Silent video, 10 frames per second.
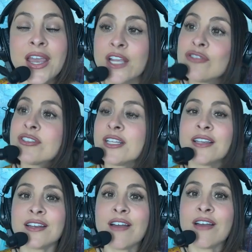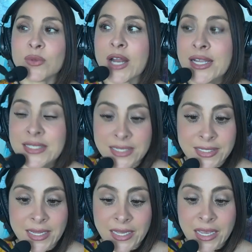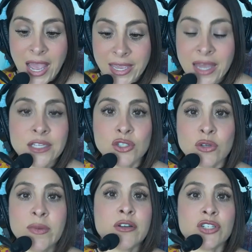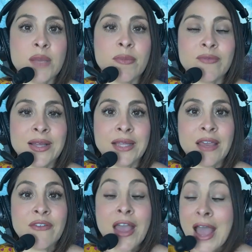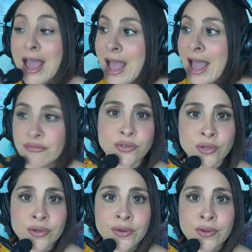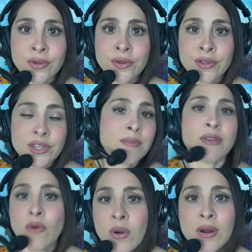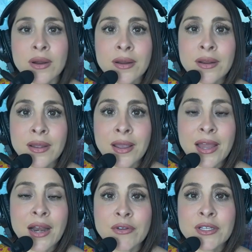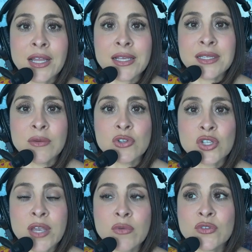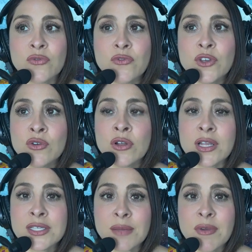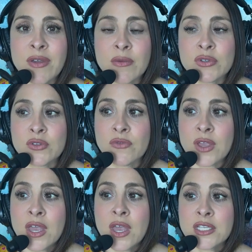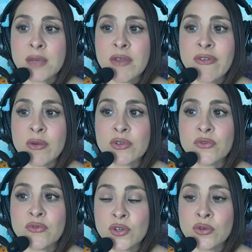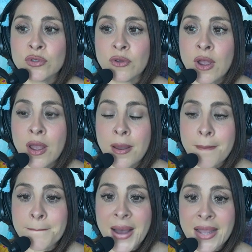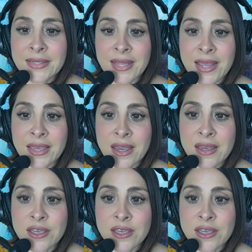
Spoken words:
Interestingly enough, that's what I did. Like, I got into a better shape of my life after than before. And I realized it was fuel. Some of it was fueled by like,